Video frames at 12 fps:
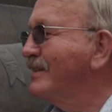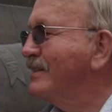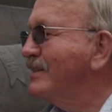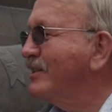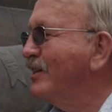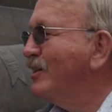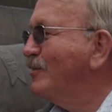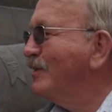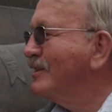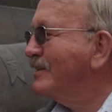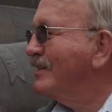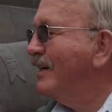steer him
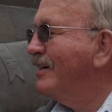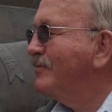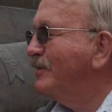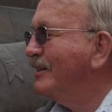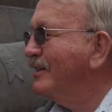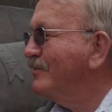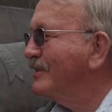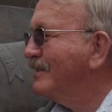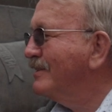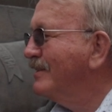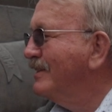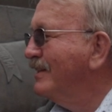and stuff, but he was
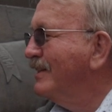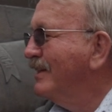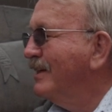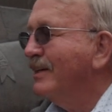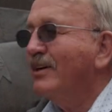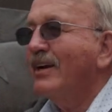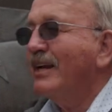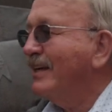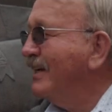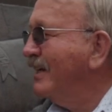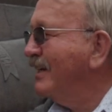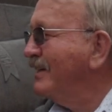a great
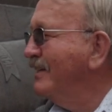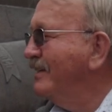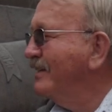kid.